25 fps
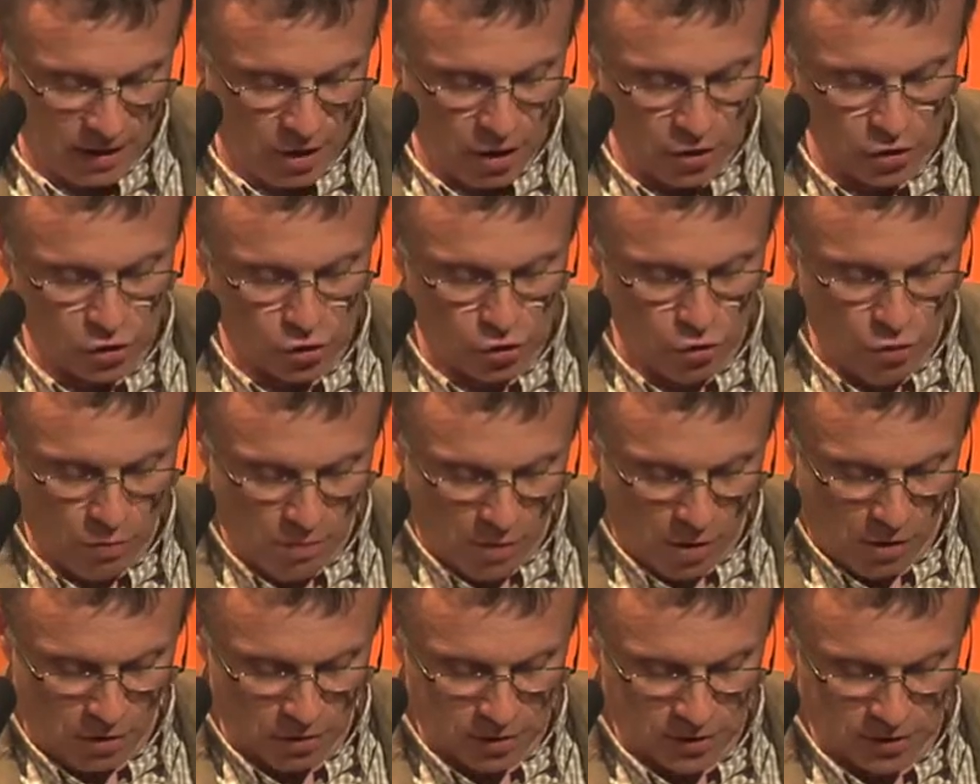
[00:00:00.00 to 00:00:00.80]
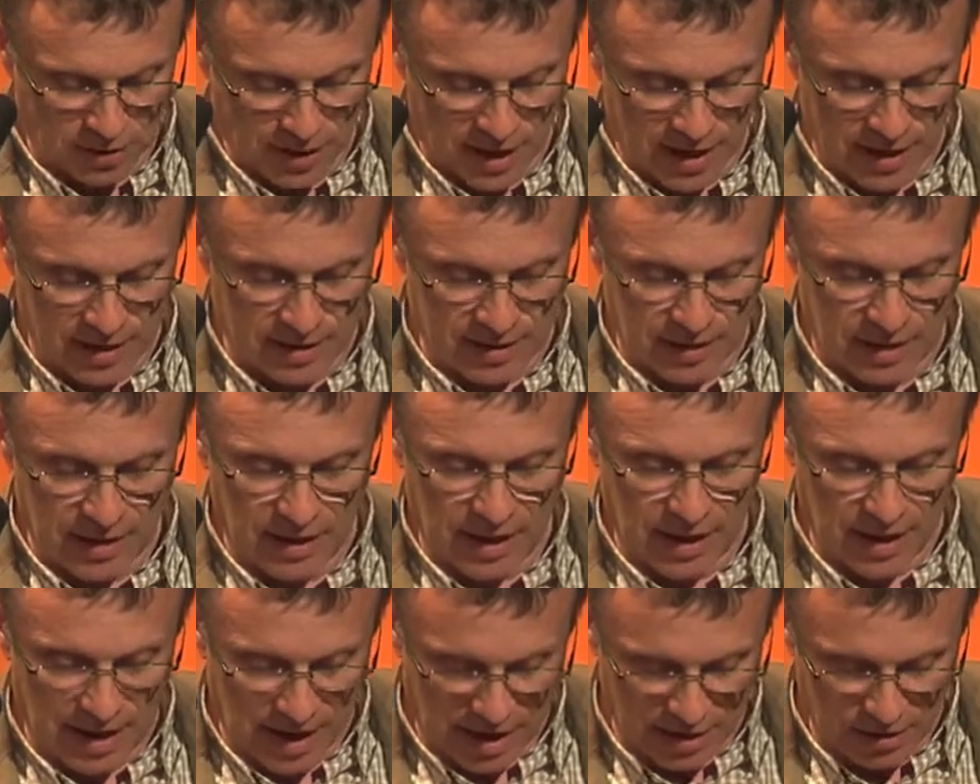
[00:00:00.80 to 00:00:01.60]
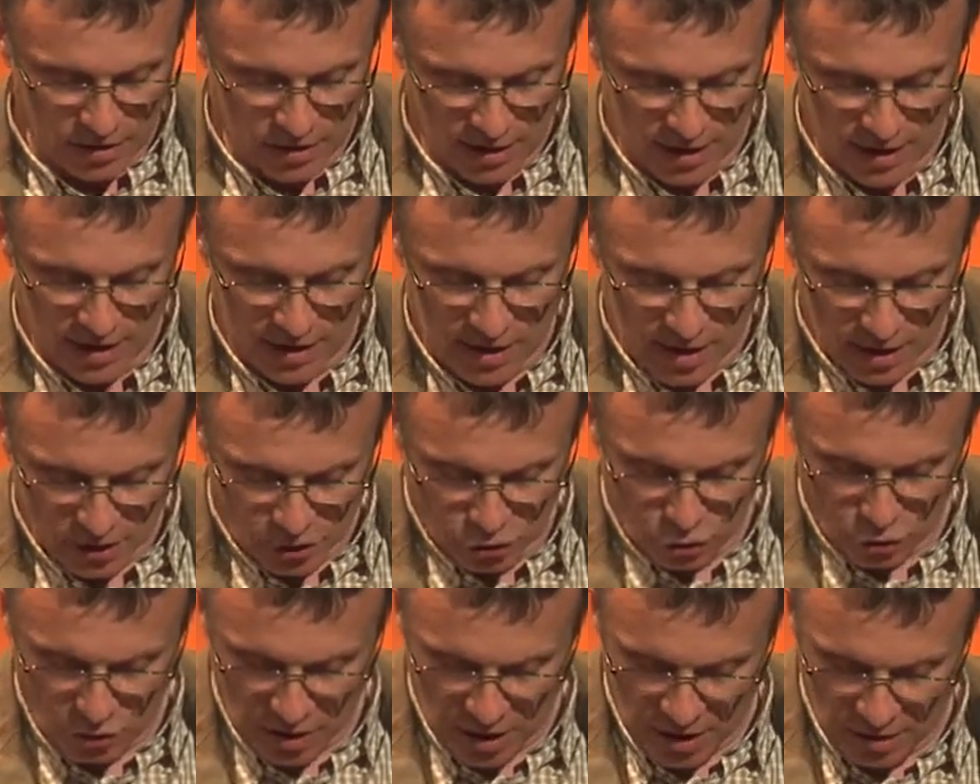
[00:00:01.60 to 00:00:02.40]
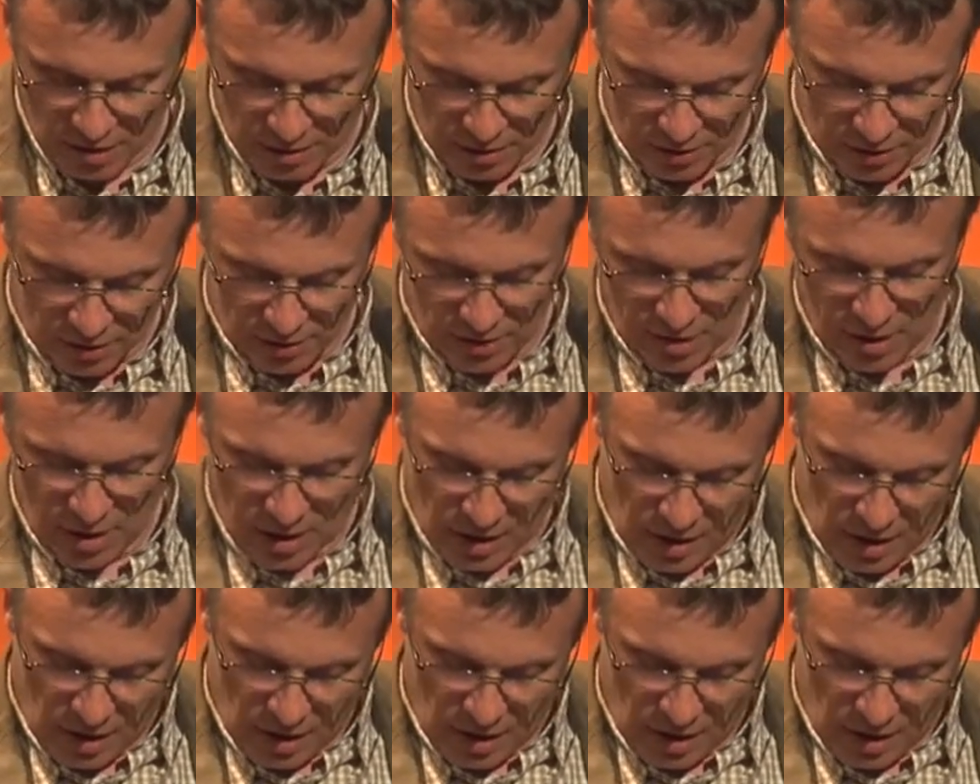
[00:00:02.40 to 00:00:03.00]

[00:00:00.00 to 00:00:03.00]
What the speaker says: consumers and industrials